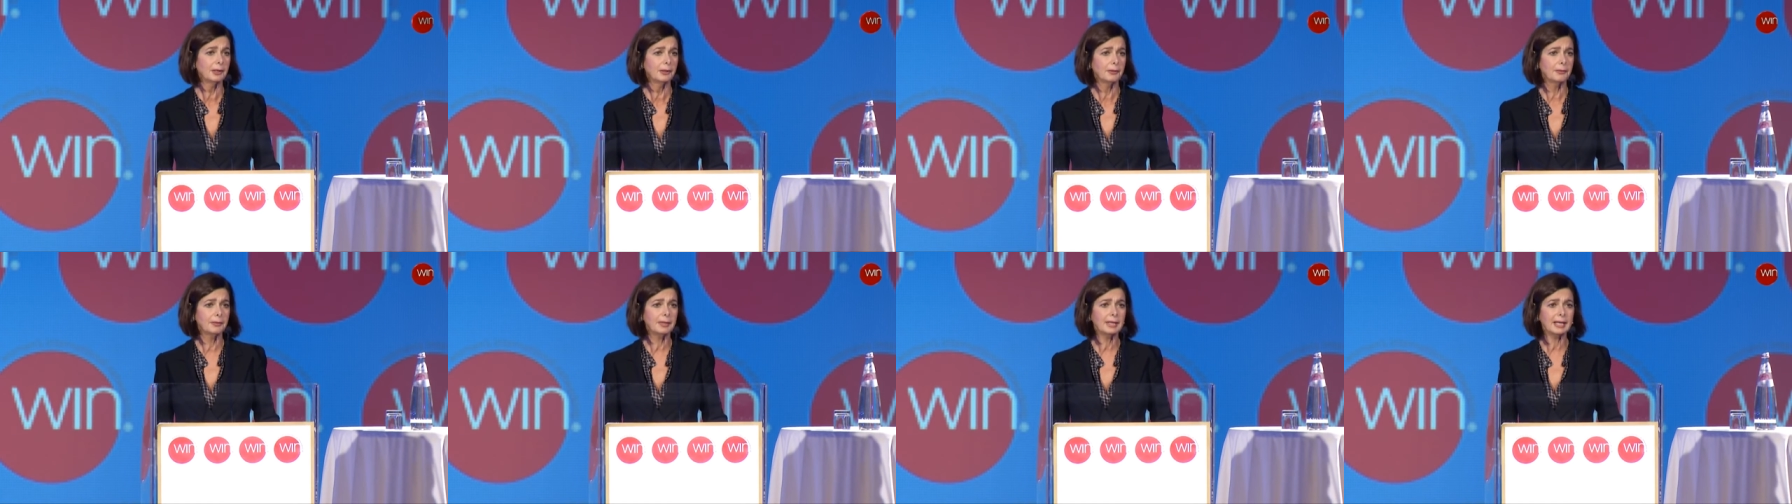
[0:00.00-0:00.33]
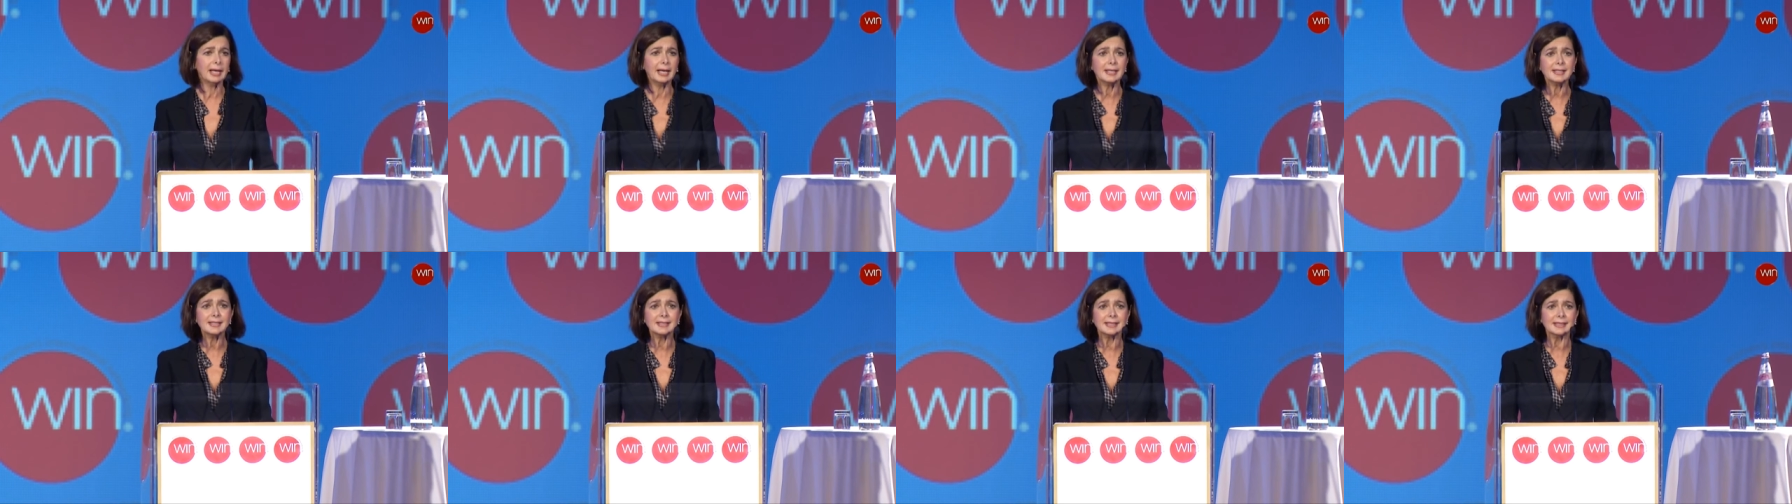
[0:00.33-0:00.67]
We
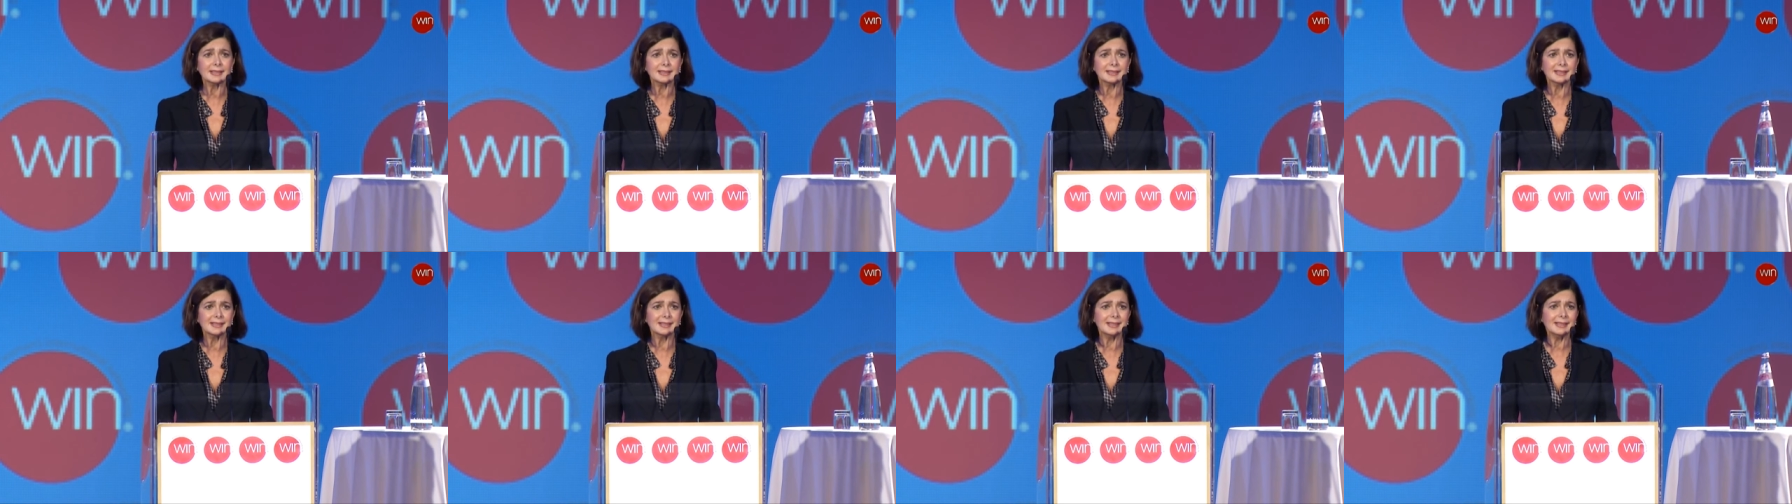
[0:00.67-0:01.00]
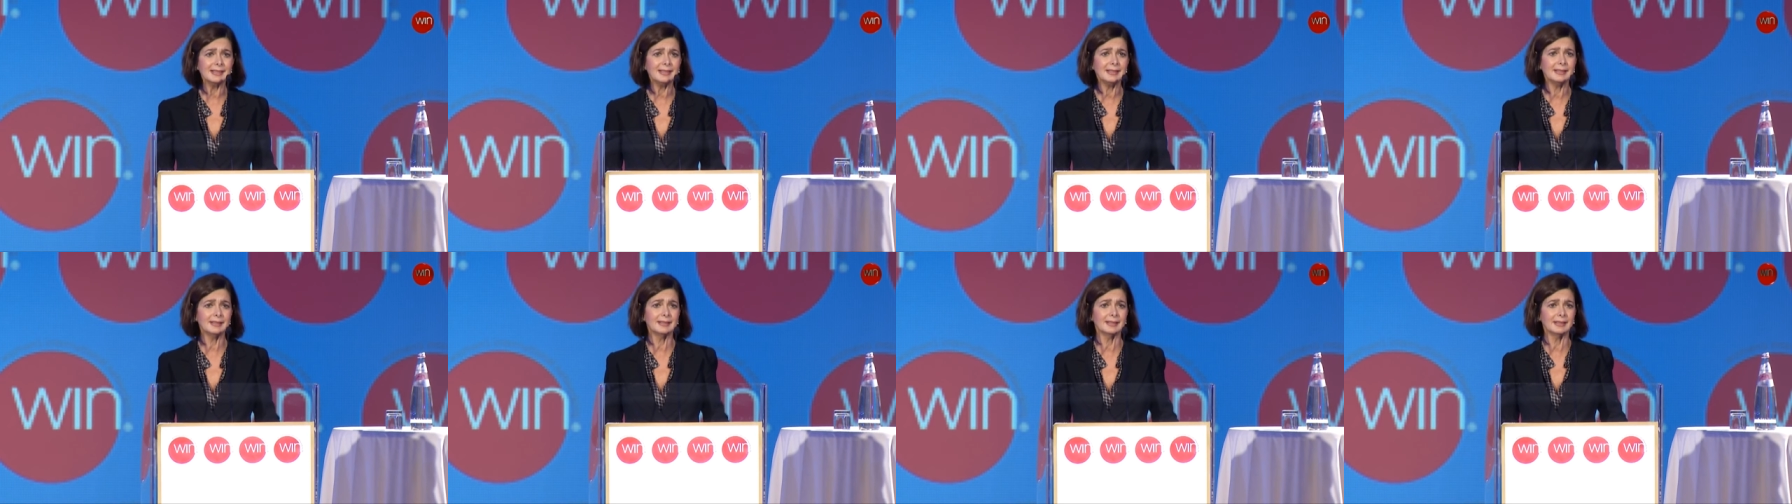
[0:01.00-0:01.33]
can
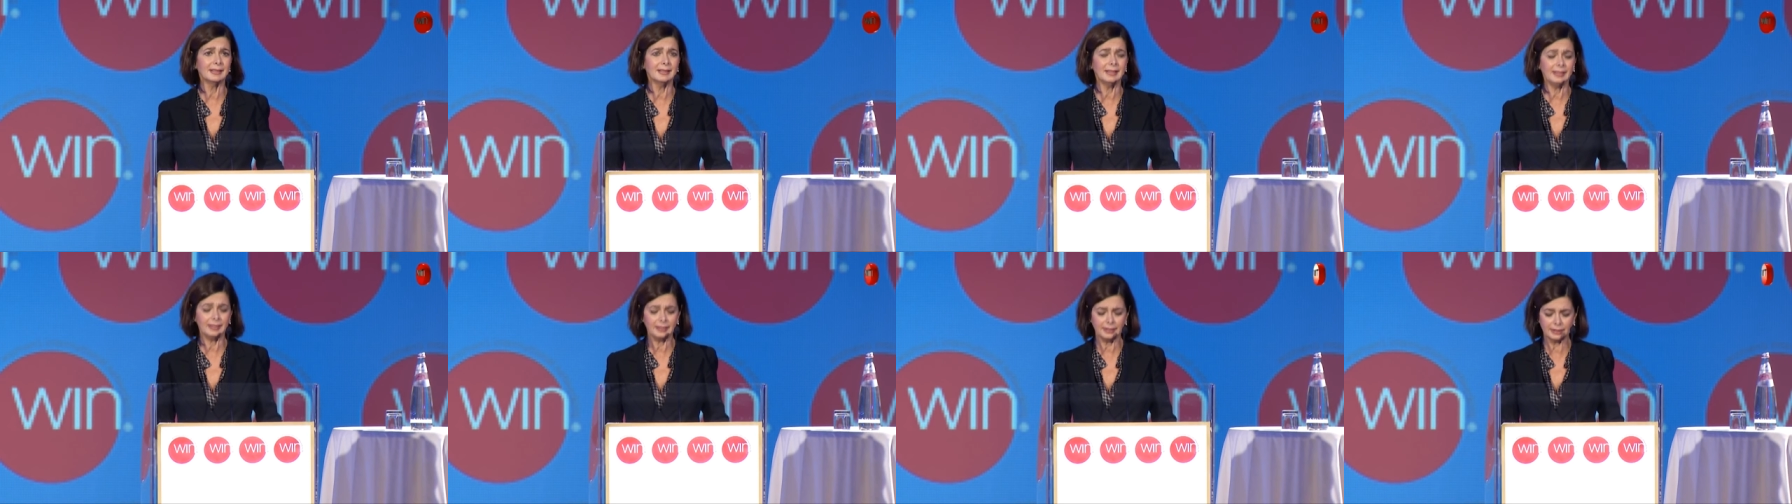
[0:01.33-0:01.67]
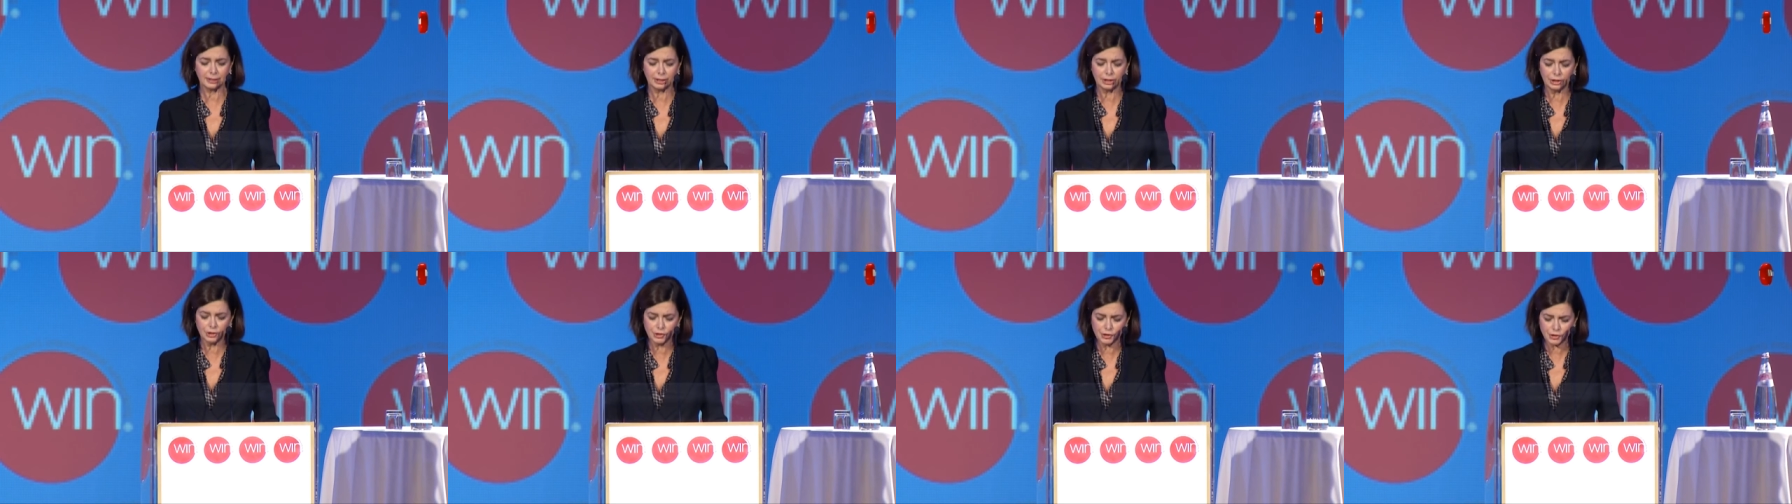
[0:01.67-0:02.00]
succeed in
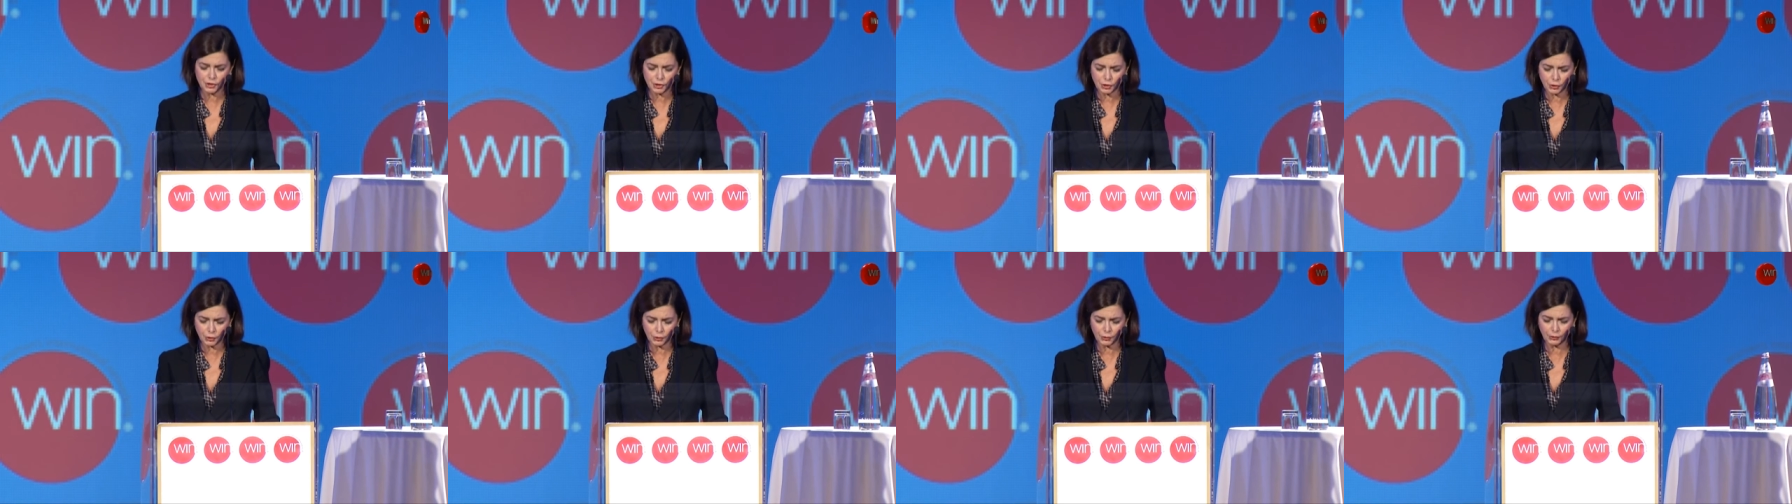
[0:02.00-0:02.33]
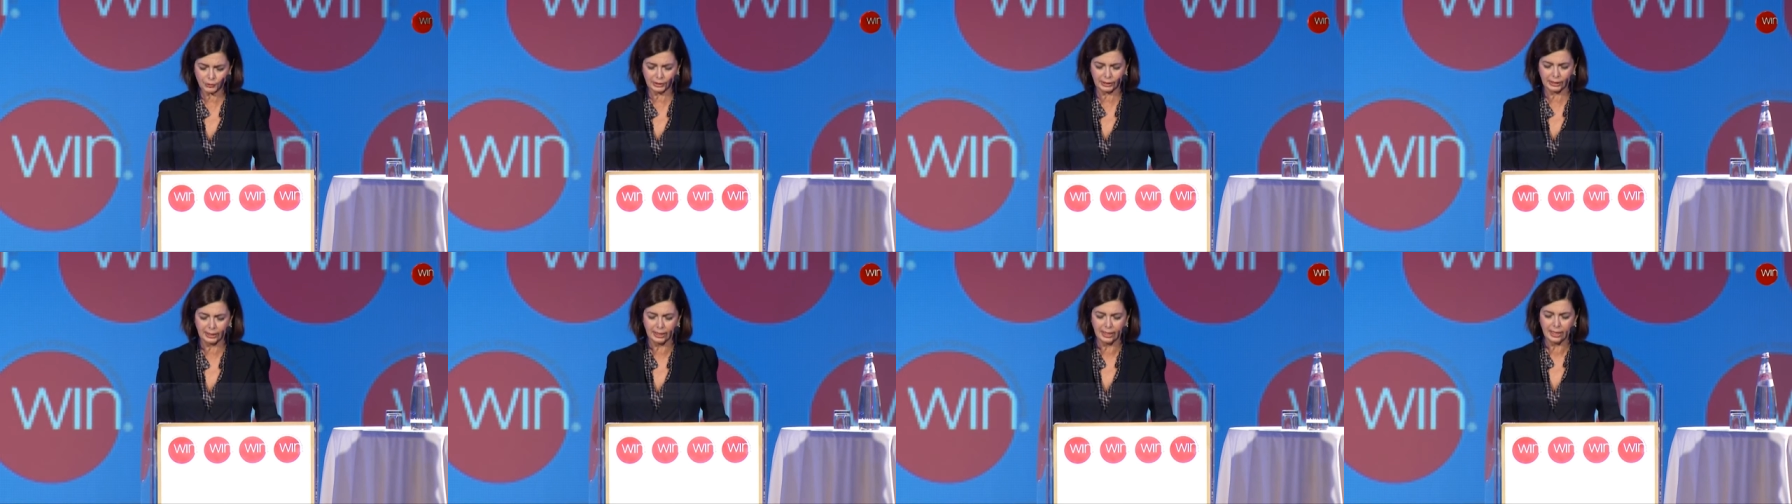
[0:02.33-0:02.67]

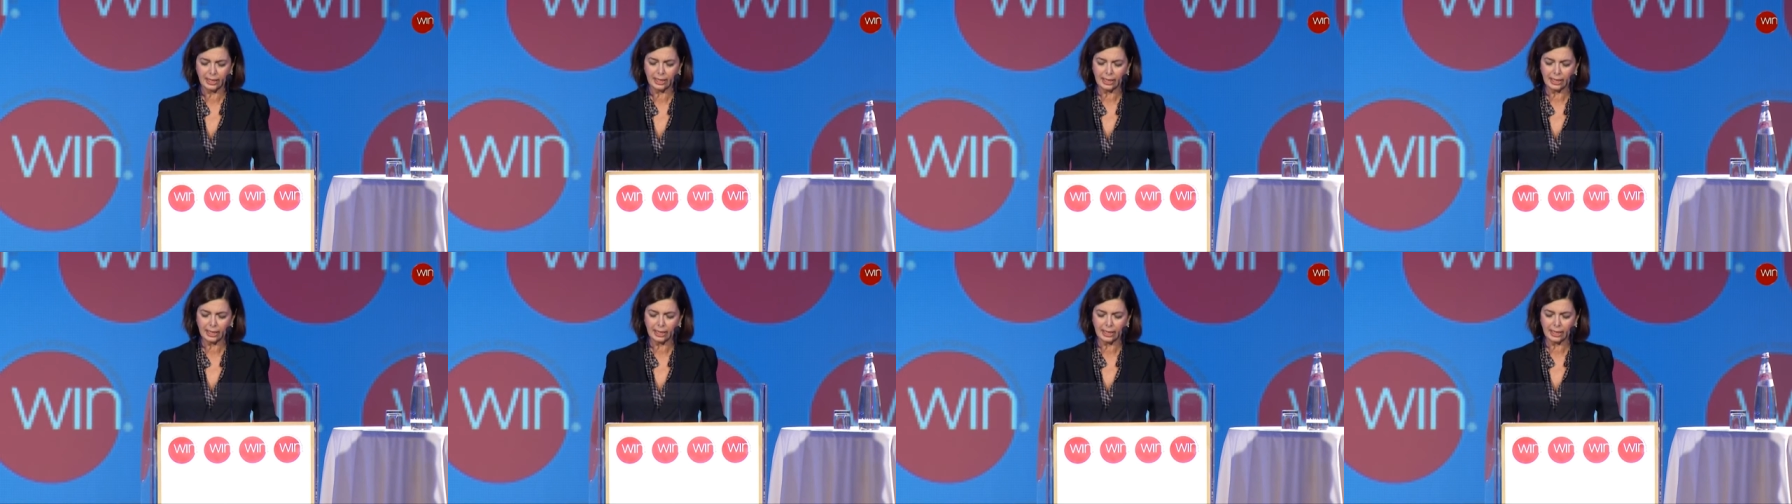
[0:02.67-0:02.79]
ensuring